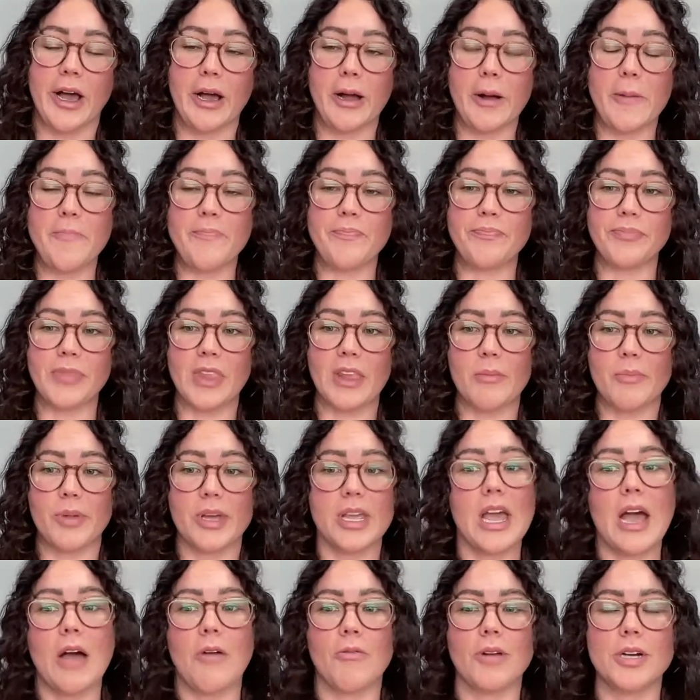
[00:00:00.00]
Um,
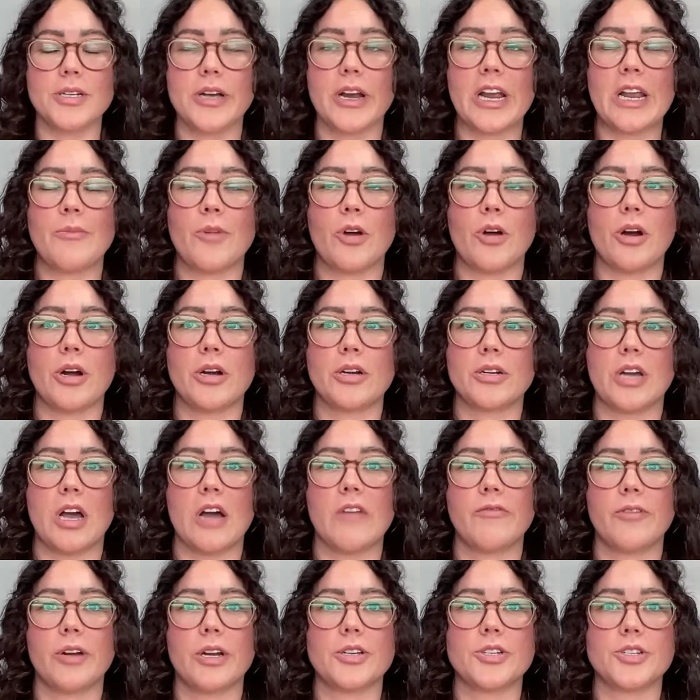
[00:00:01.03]
but yeah, we're talking about earned
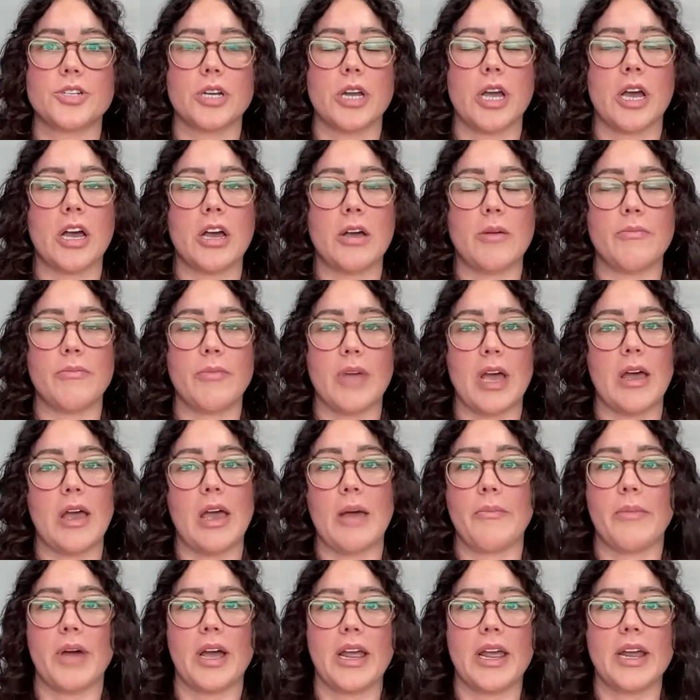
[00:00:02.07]
coverage um,
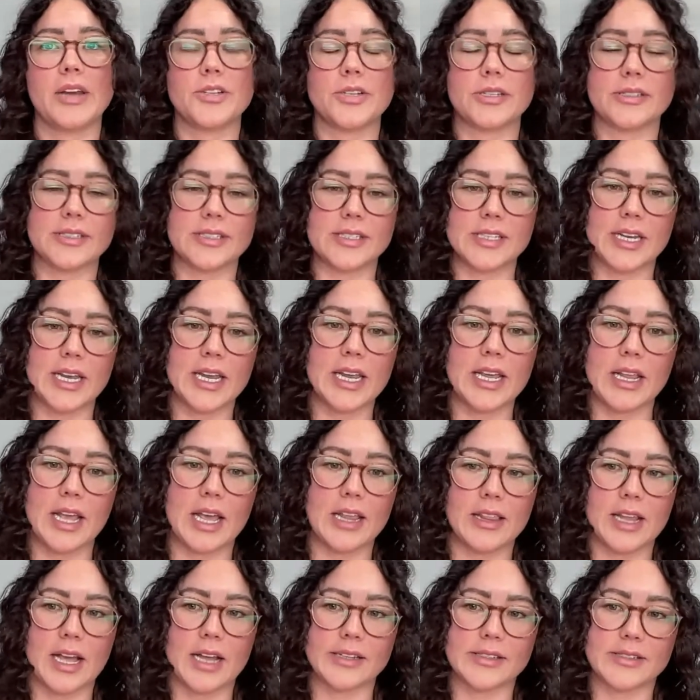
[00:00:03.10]
at, at, my agency. And,
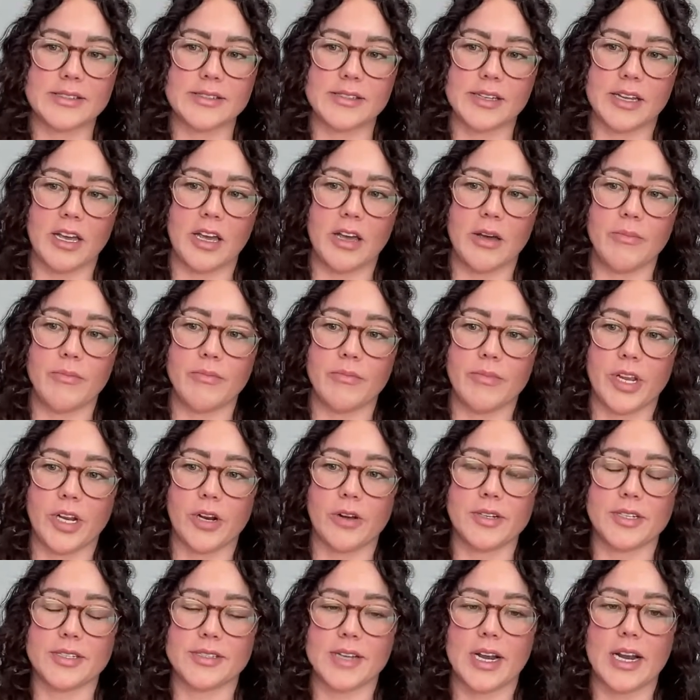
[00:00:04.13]
and that's, um, you
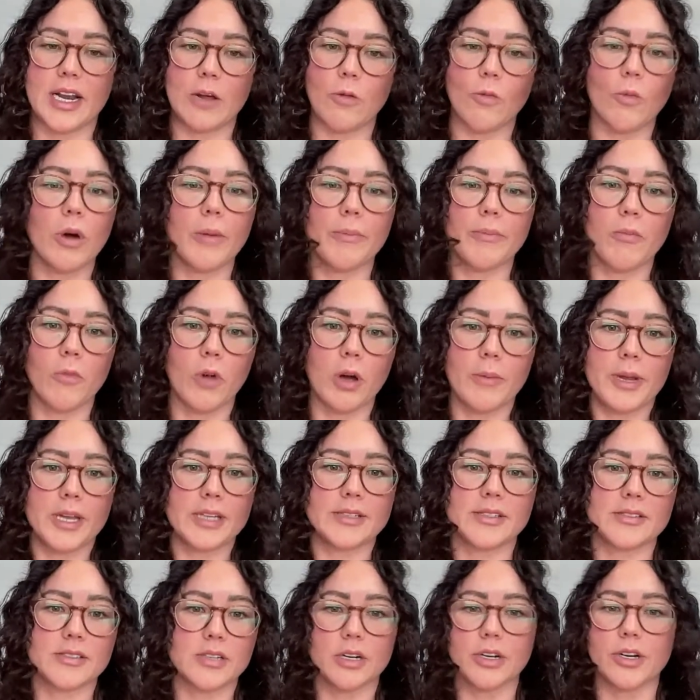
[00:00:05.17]
know, deciding what, what
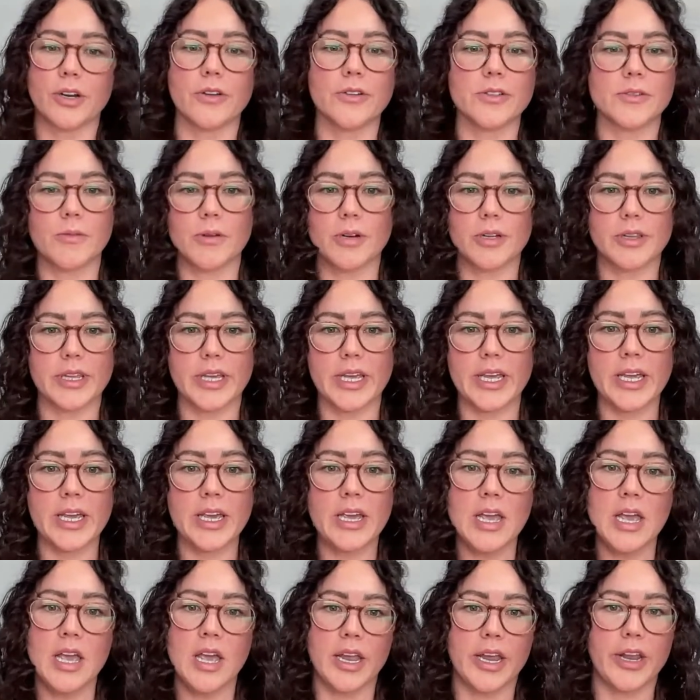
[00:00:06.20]
pieces are
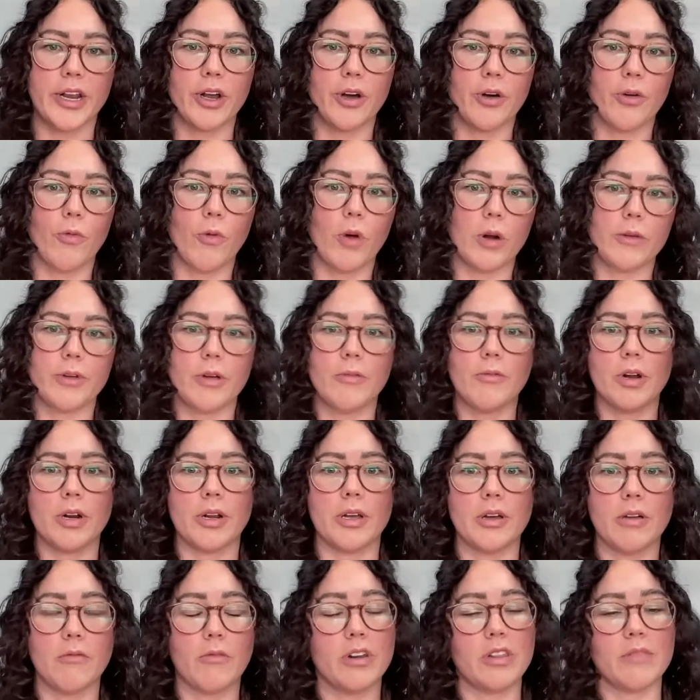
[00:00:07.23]
newsworthy, you know, what do we want
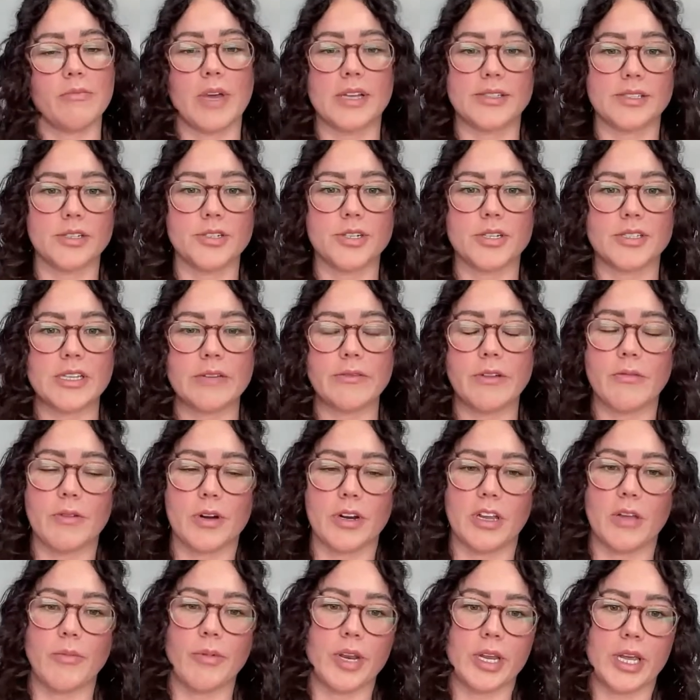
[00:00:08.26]
to, what are the messages that we
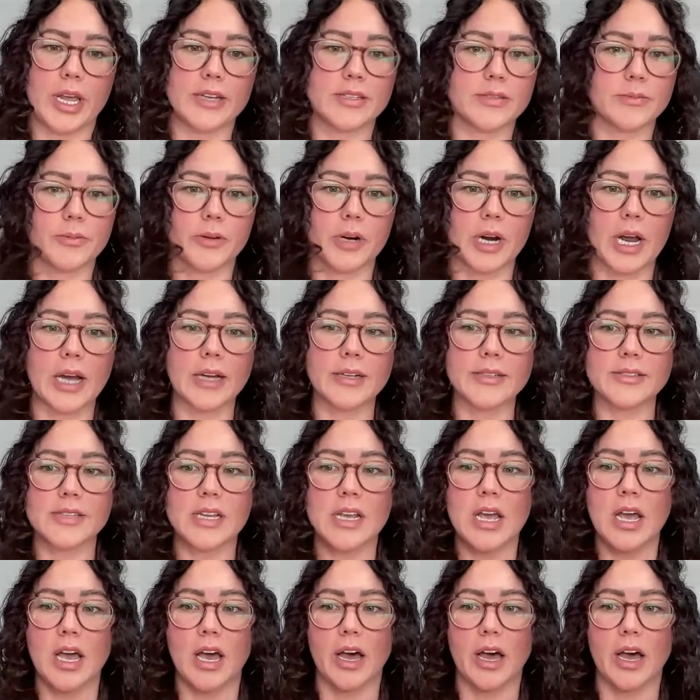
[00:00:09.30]
want to communicate to press?